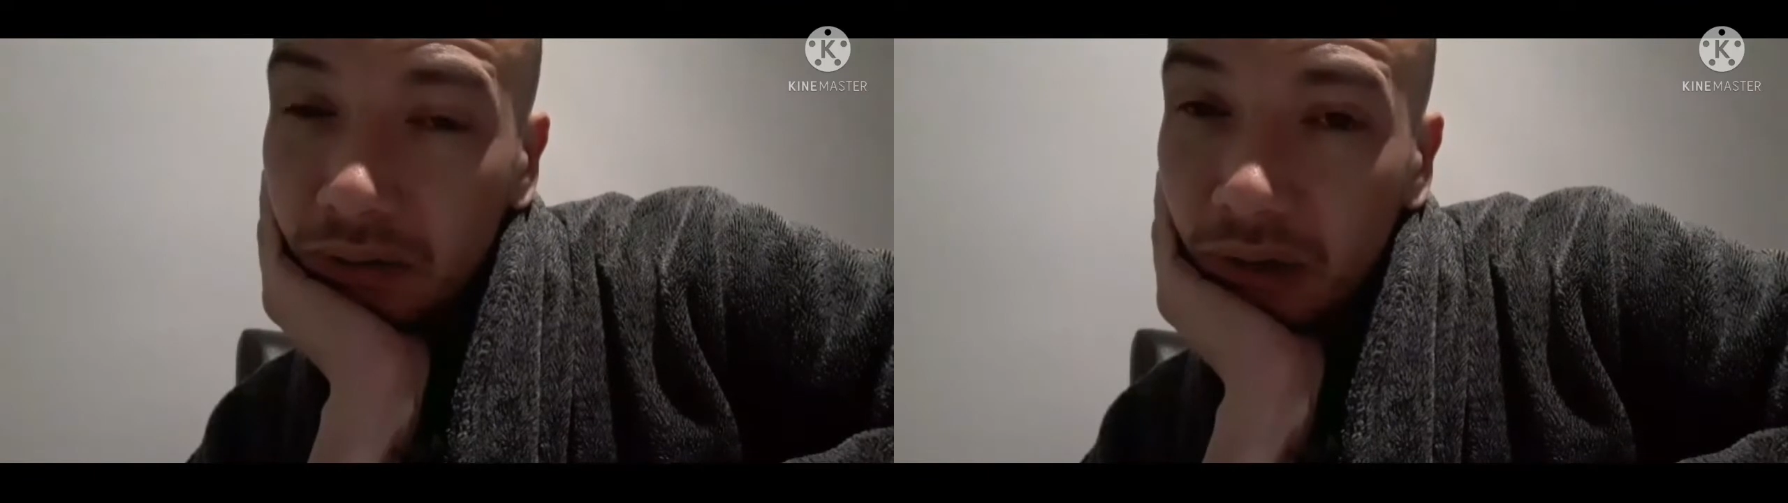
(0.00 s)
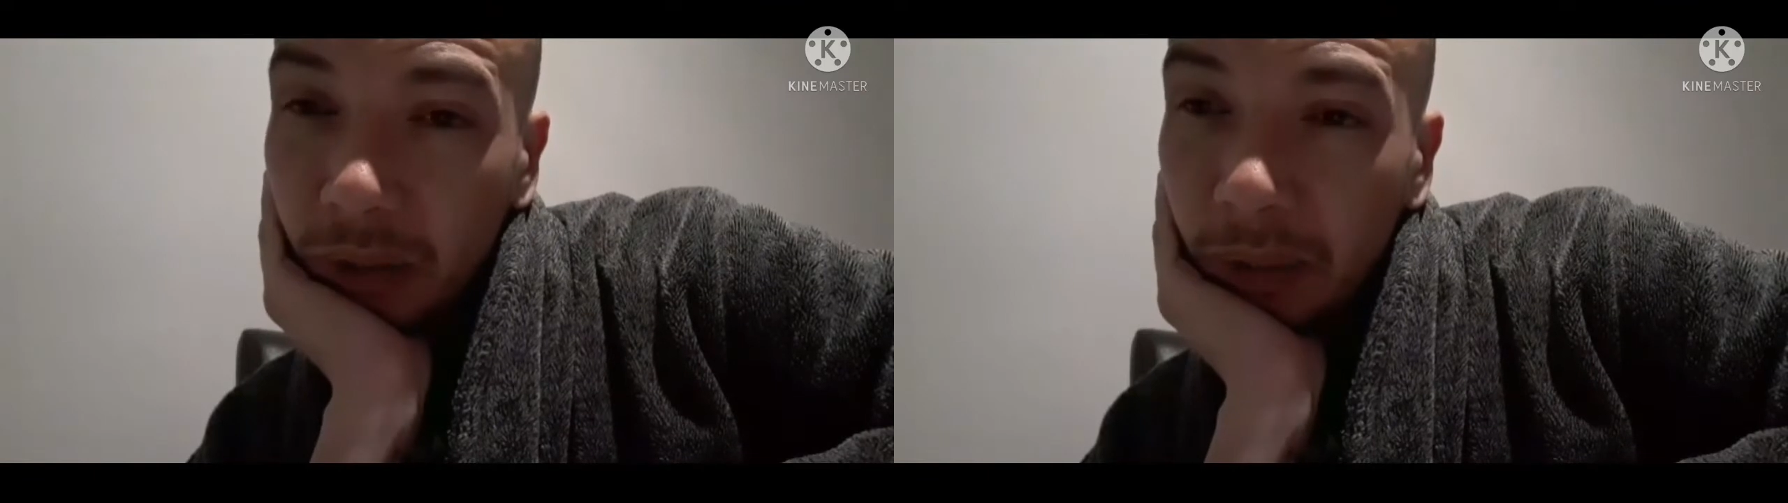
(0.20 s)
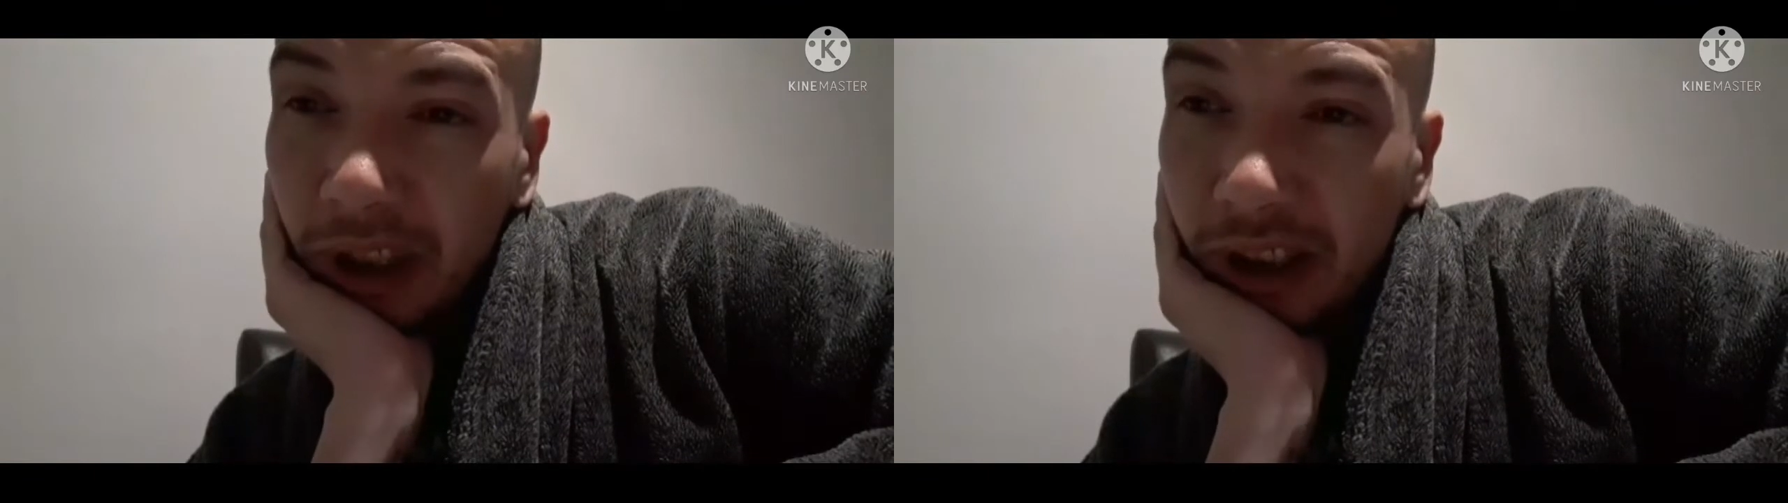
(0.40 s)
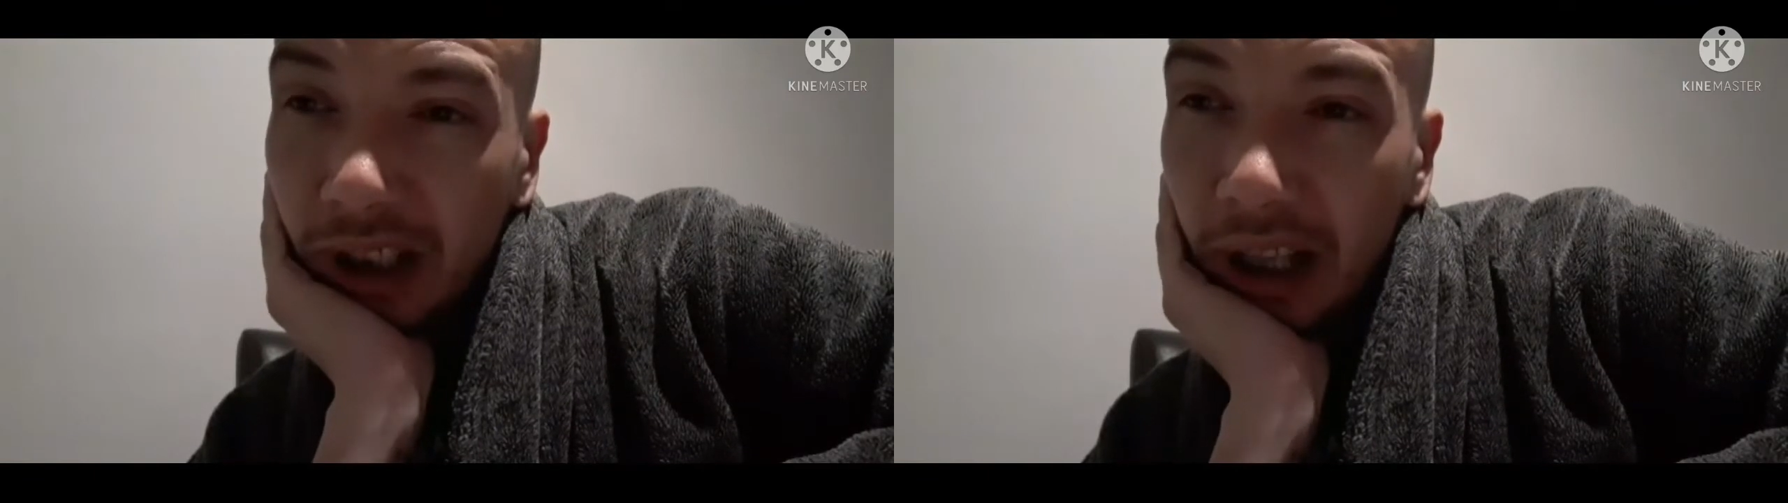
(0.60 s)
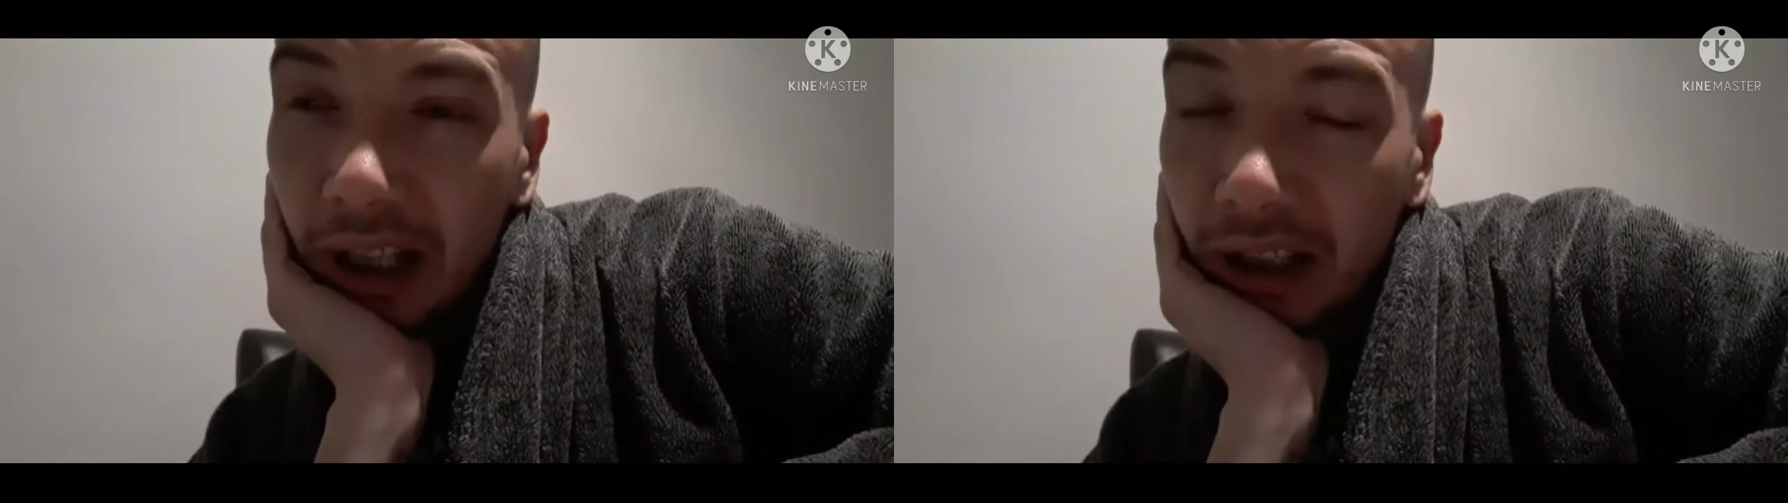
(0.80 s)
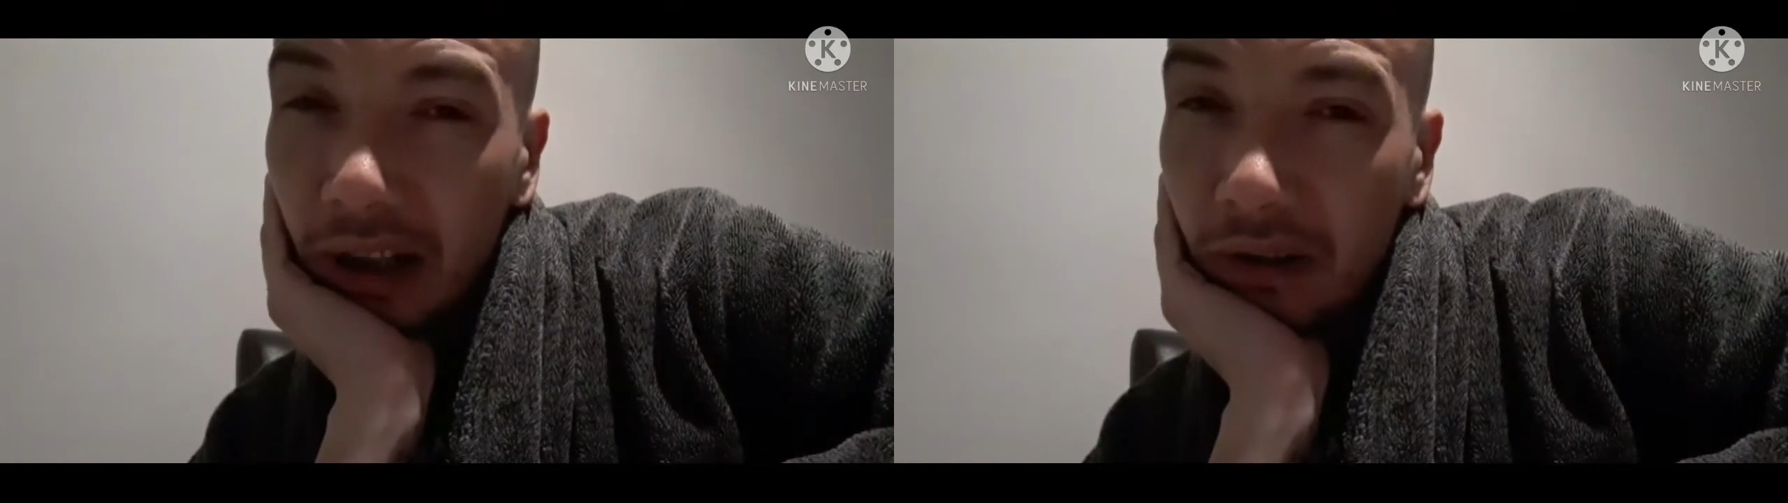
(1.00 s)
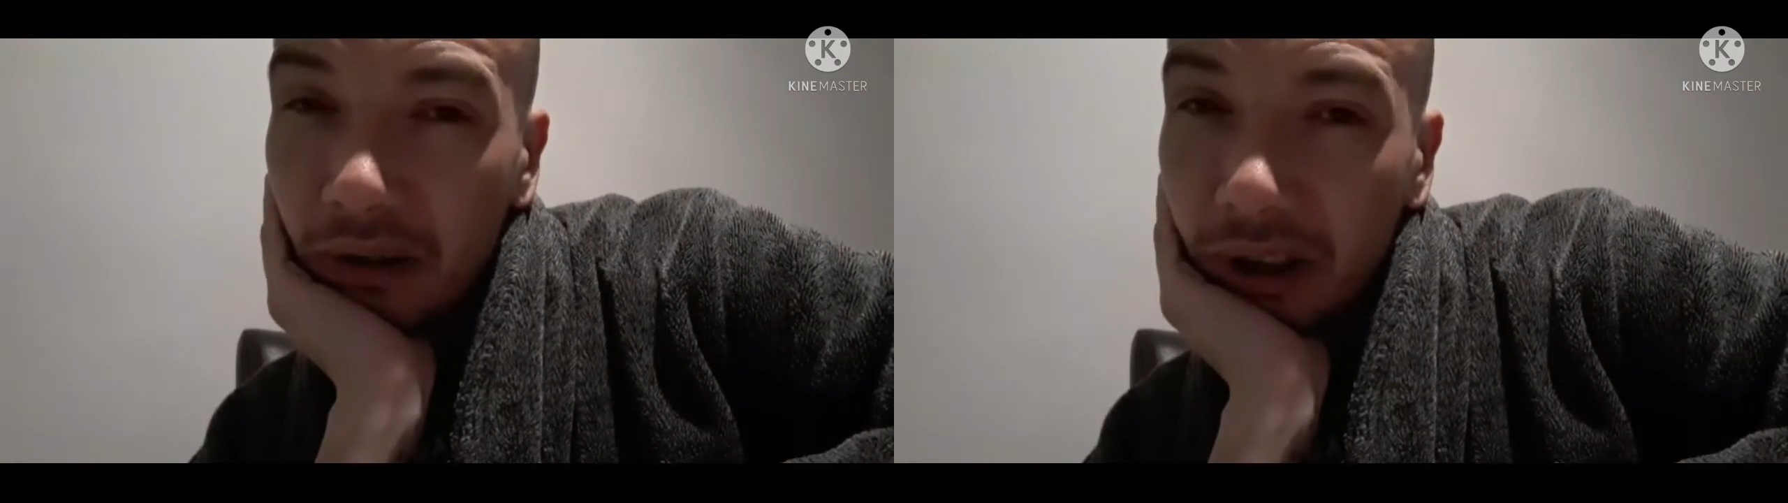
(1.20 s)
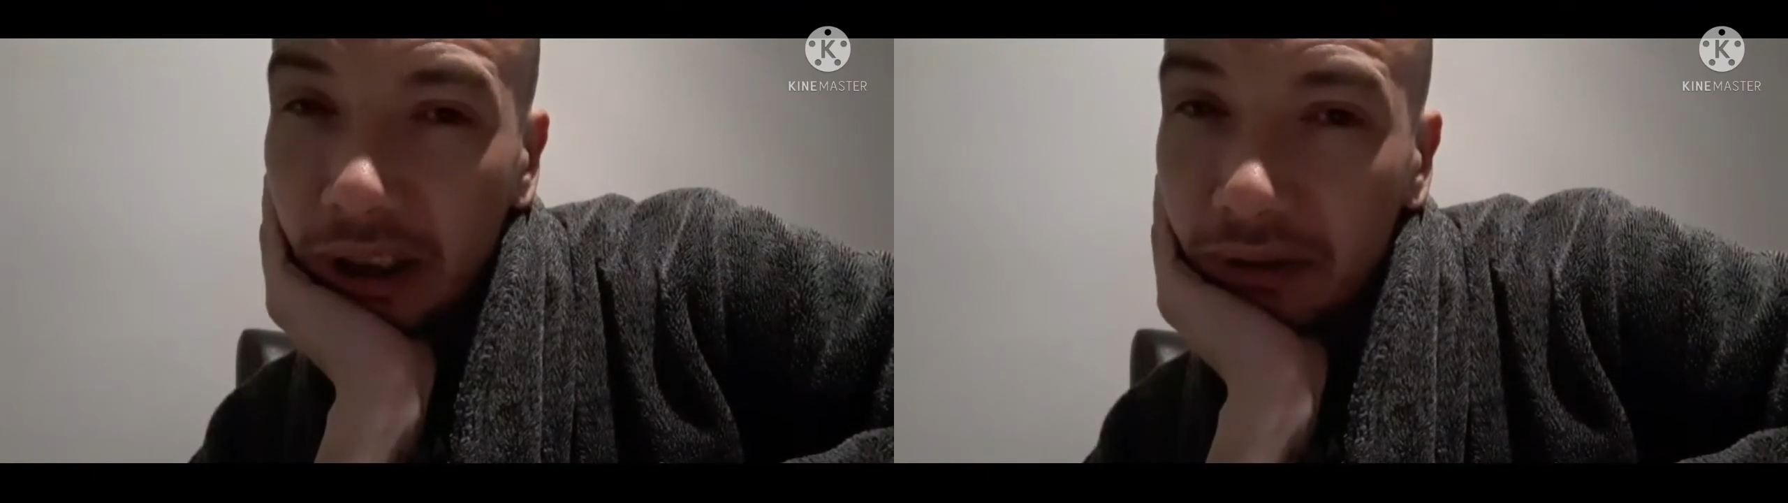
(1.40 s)
Just basically laid there
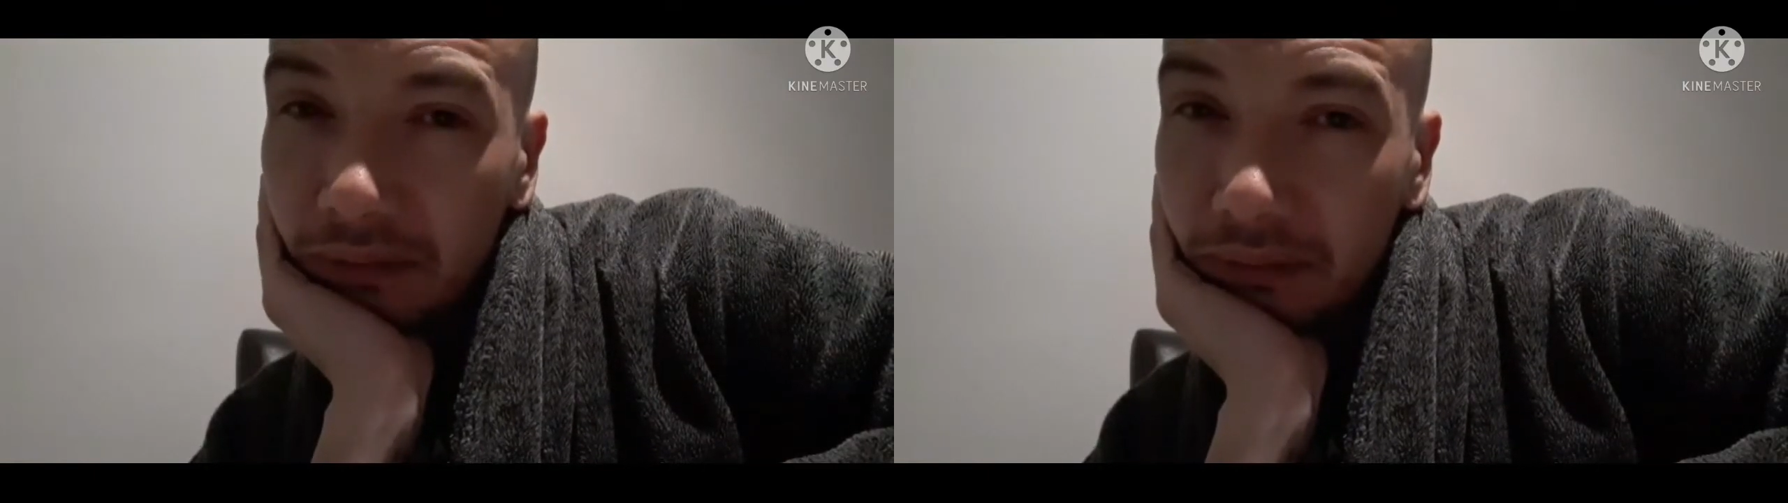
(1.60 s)
all night,